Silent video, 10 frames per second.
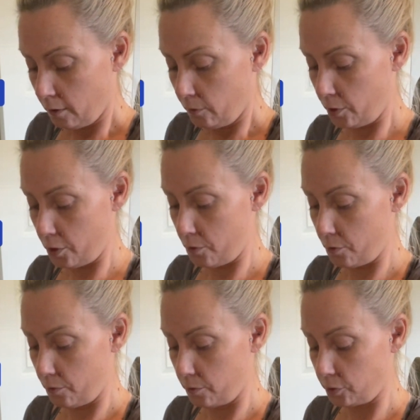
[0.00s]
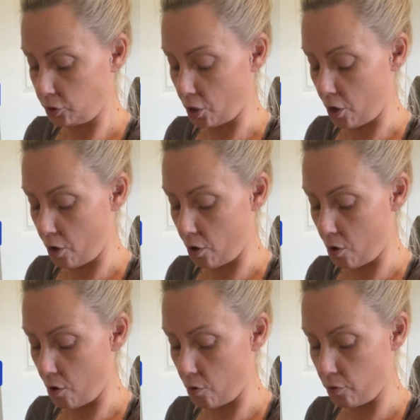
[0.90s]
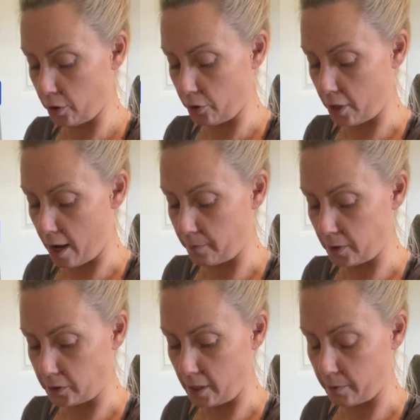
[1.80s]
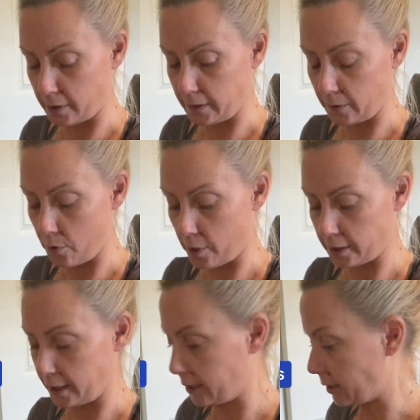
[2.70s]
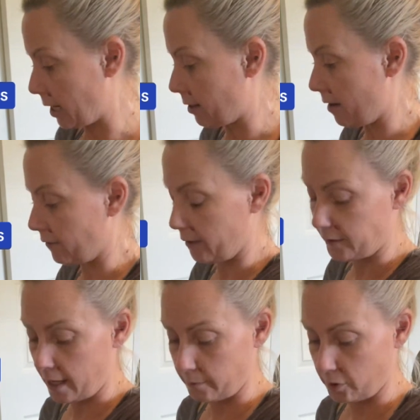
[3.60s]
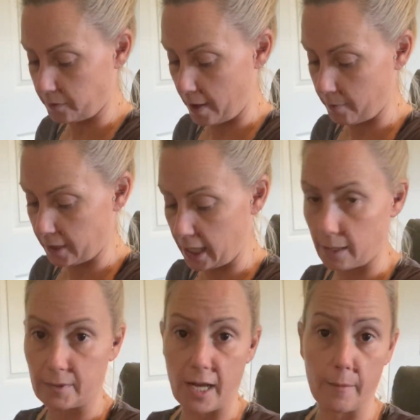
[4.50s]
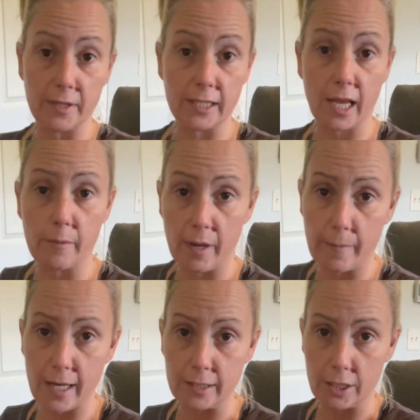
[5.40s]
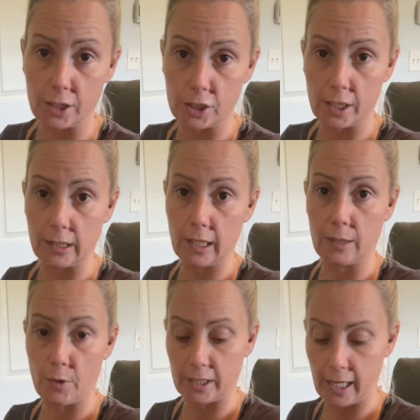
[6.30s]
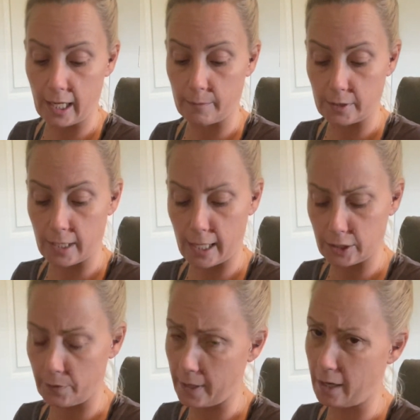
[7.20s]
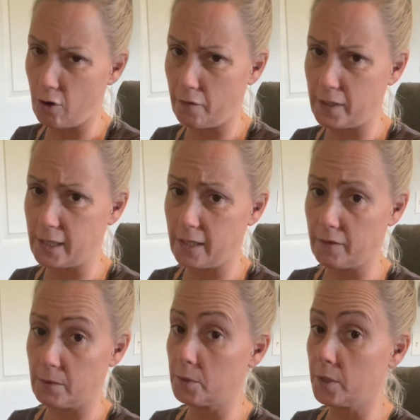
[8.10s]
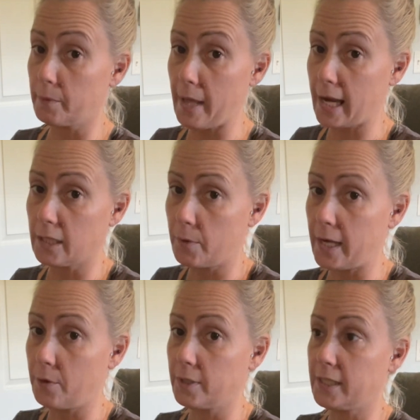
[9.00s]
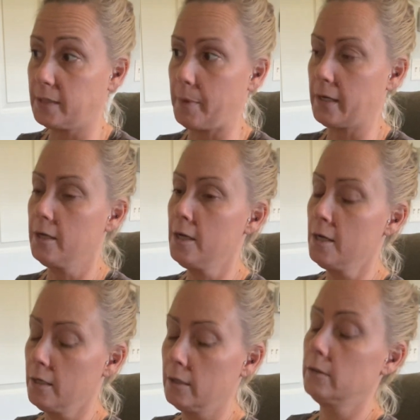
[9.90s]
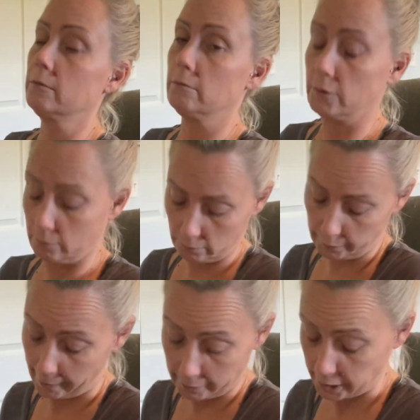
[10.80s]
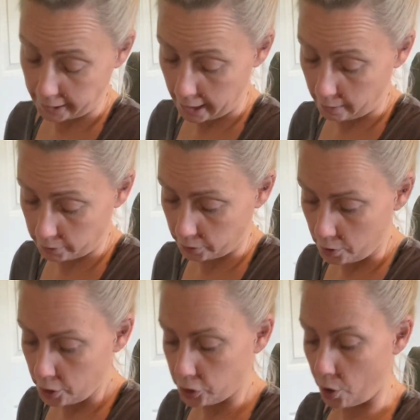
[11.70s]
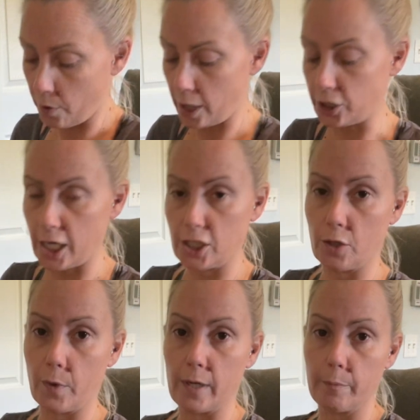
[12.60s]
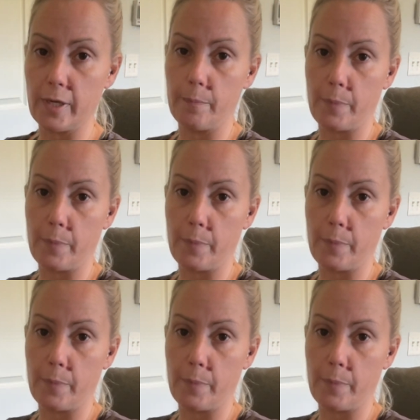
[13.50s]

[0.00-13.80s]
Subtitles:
Phew. So you can look up the zebras and the horses, because I don't have enough time to explain what the animals are, but there's going to be a message in what the animals are too. And I don't know if there's a difference between the black and the white horses, but you might want to check that out too. So a change in the wind. Be